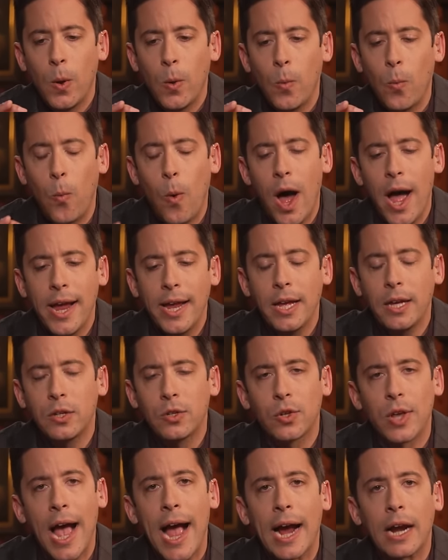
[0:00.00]
Why
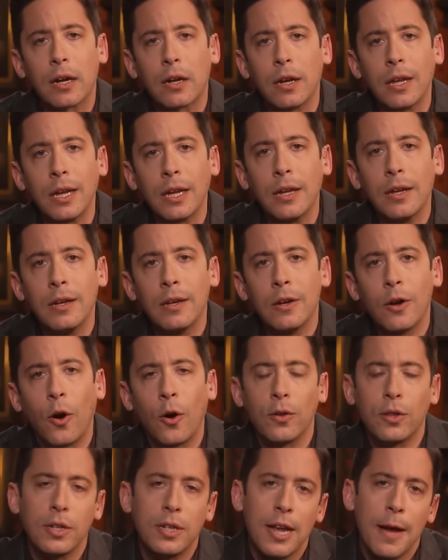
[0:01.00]
exactly
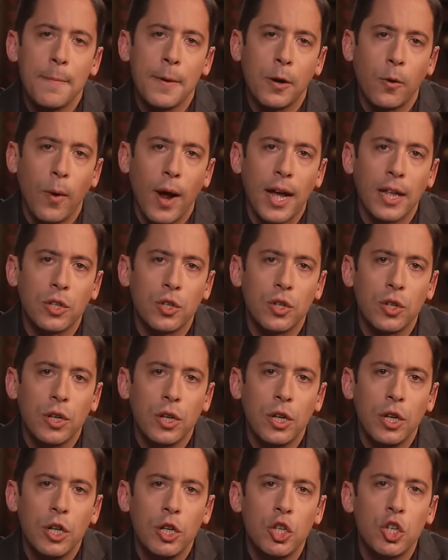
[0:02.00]
are the Democrats
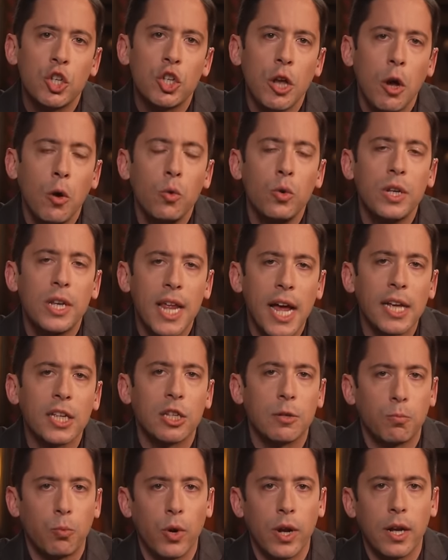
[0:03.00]
so
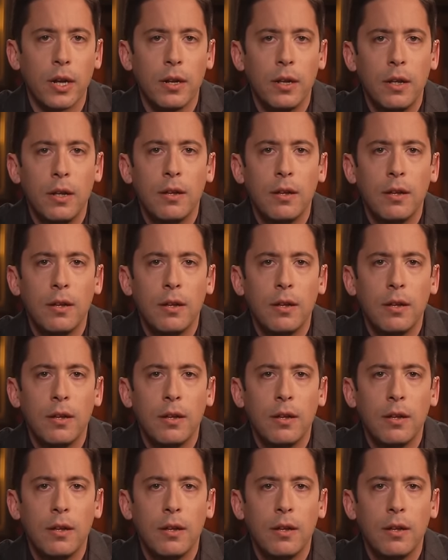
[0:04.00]
desperate